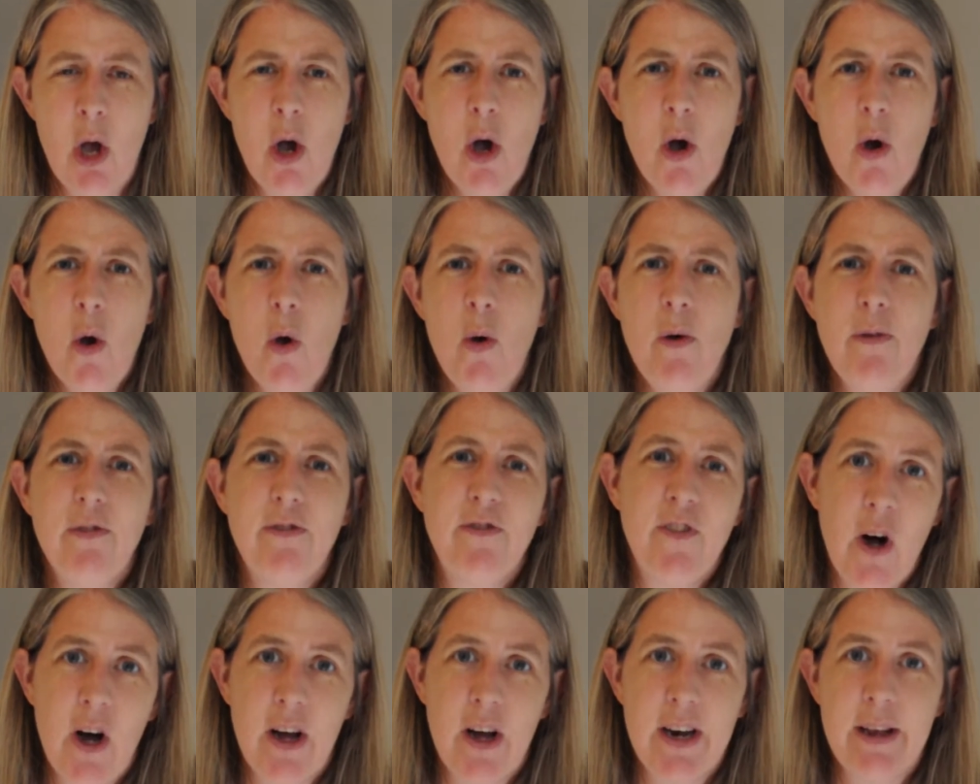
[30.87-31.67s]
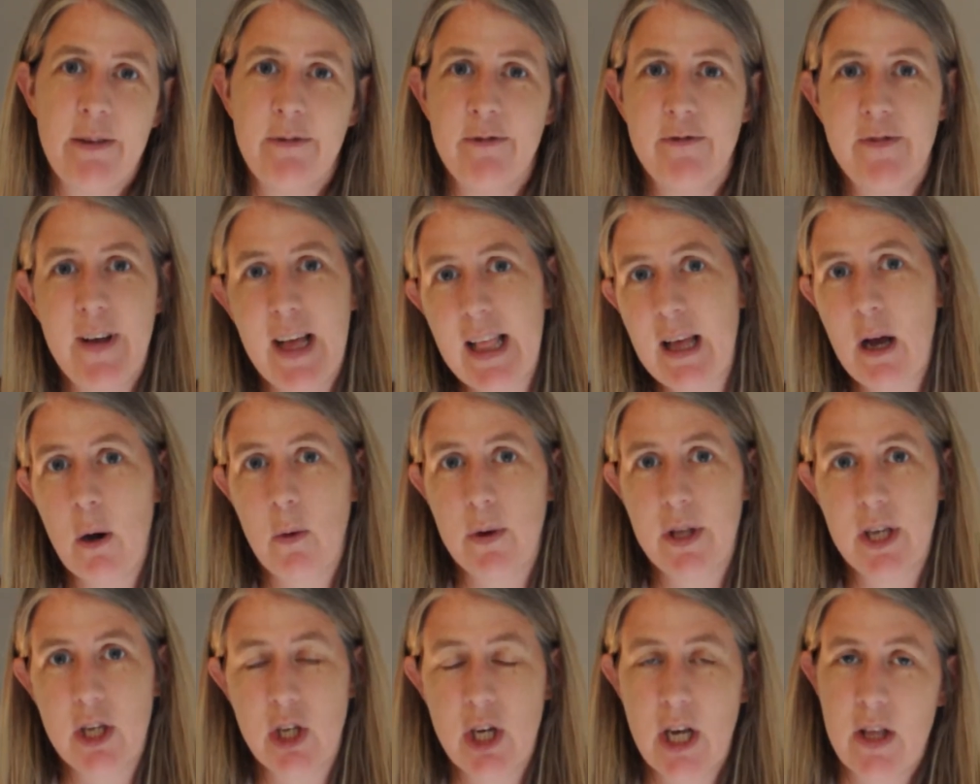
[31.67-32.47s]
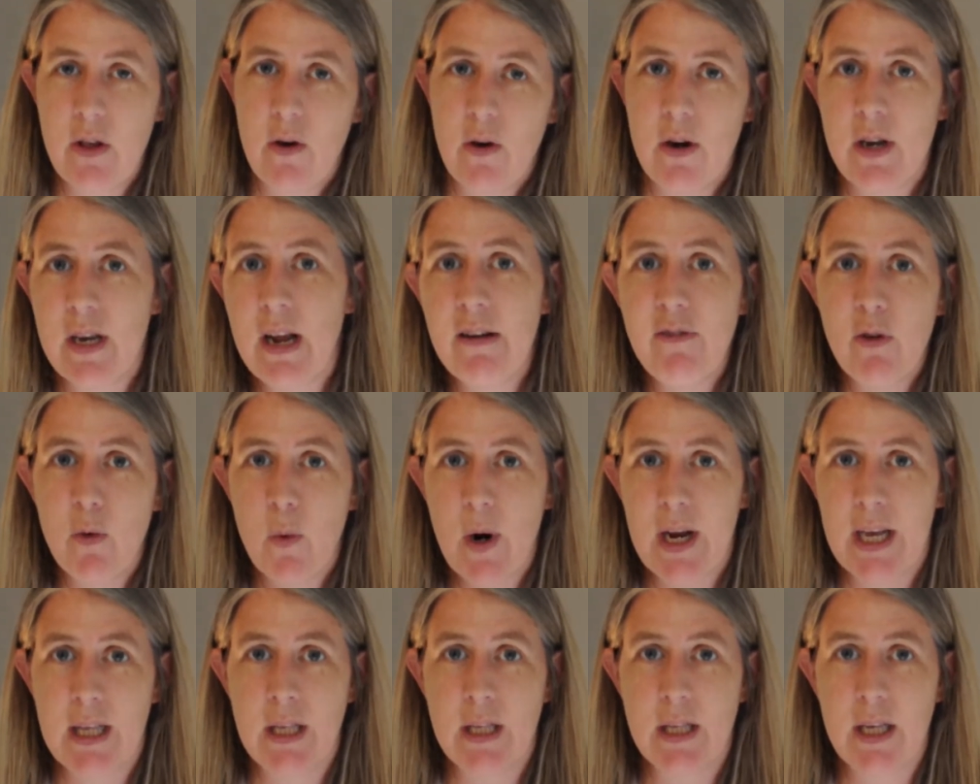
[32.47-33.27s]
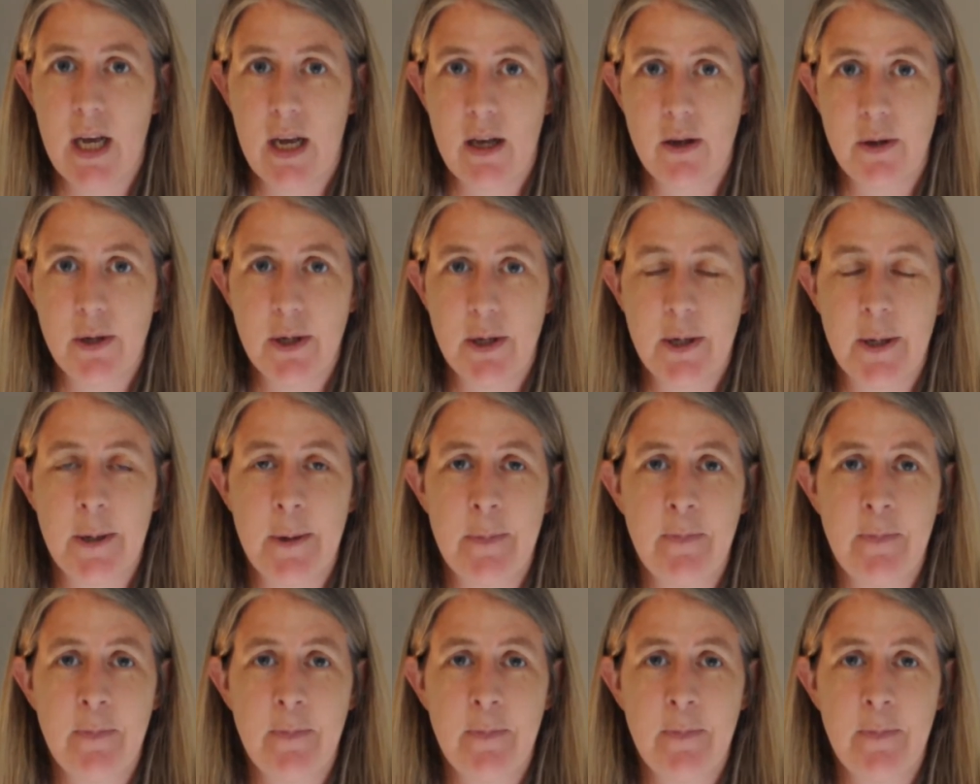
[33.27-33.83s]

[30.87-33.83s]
Who fought and fell out with each other and never reconciled?